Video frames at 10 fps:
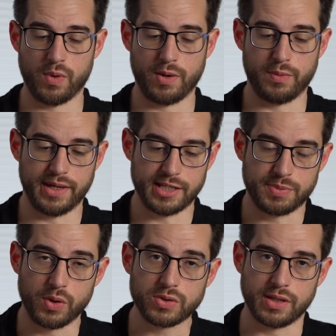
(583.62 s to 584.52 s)
when we
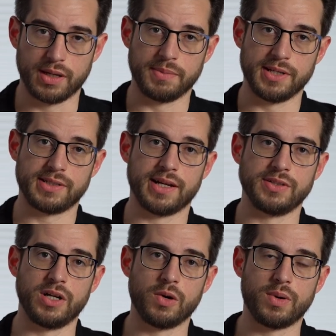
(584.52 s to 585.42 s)
spoke to him, he
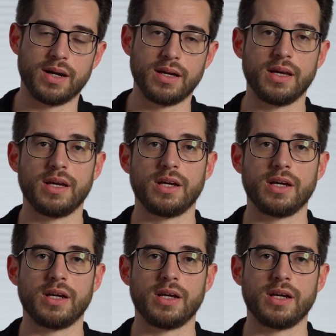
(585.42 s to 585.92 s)
said, you know what,